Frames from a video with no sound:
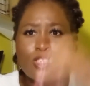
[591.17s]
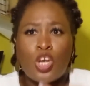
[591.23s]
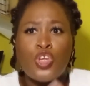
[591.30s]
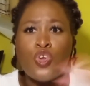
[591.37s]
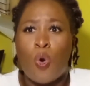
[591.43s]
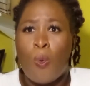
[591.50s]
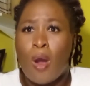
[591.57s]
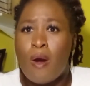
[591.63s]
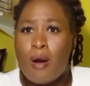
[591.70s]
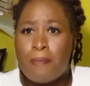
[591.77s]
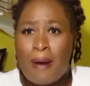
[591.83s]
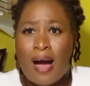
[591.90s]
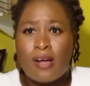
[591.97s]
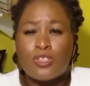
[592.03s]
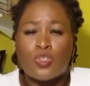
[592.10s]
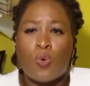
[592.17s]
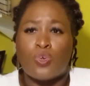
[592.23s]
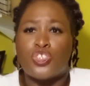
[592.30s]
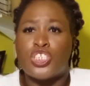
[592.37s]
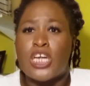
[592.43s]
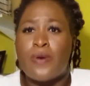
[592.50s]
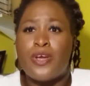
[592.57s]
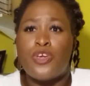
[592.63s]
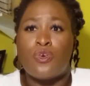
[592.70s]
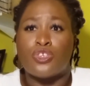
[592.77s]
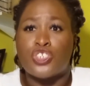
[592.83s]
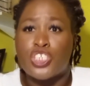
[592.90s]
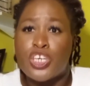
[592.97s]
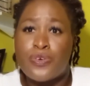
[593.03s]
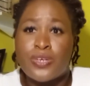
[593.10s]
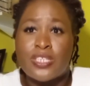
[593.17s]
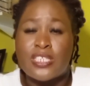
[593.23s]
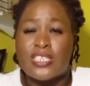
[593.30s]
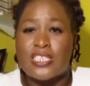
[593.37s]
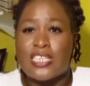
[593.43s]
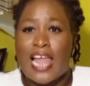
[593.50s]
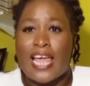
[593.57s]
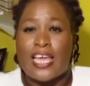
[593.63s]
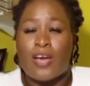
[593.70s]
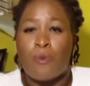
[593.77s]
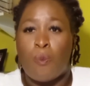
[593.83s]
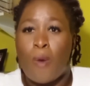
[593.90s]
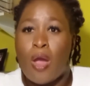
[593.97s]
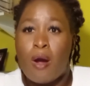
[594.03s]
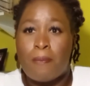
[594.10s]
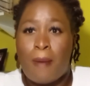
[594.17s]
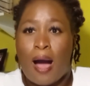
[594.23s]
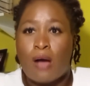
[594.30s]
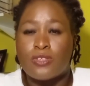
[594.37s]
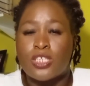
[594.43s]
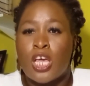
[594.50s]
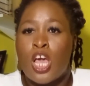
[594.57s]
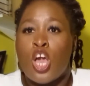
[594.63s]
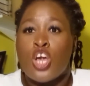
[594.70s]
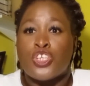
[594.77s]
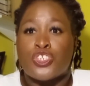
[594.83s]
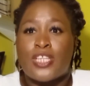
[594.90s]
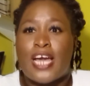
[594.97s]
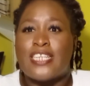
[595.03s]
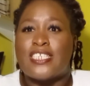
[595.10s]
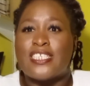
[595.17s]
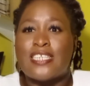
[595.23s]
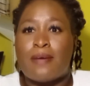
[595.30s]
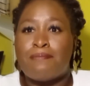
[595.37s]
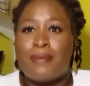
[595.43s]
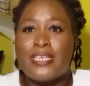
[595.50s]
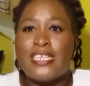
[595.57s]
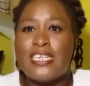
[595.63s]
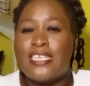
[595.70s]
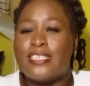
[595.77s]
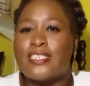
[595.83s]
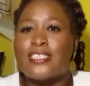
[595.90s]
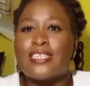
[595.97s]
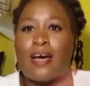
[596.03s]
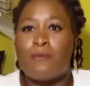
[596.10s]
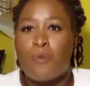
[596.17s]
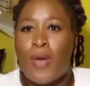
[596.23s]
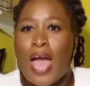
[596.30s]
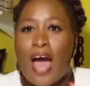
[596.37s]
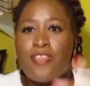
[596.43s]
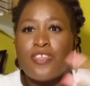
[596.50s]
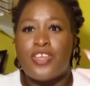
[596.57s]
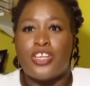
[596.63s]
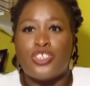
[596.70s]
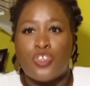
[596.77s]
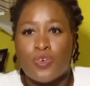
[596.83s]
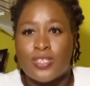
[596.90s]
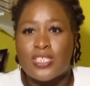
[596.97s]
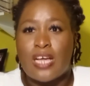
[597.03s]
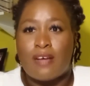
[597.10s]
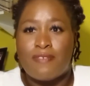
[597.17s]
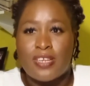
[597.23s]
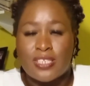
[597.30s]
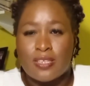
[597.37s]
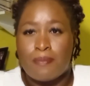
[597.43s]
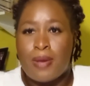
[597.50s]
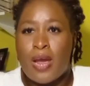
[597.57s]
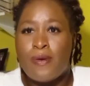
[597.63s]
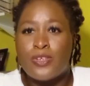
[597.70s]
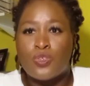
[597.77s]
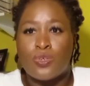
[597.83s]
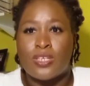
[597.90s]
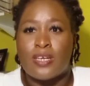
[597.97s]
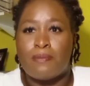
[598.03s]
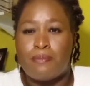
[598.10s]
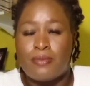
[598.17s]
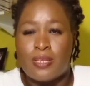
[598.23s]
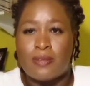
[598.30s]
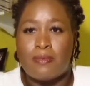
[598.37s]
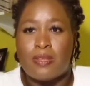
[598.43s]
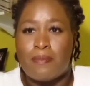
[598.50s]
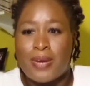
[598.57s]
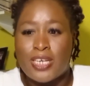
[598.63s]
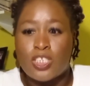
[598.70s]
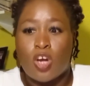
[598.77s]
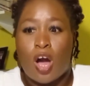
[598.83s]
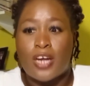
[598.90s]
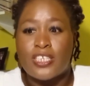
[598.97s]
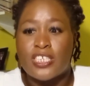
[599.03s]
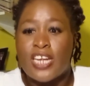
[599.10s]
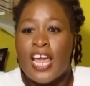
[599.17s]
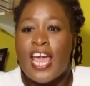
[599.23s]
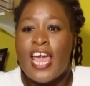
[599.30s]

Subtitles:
your whereabouts or sharing your children's like whereabouts, so that somebody somewhere other than yourself as the parent or the main guardian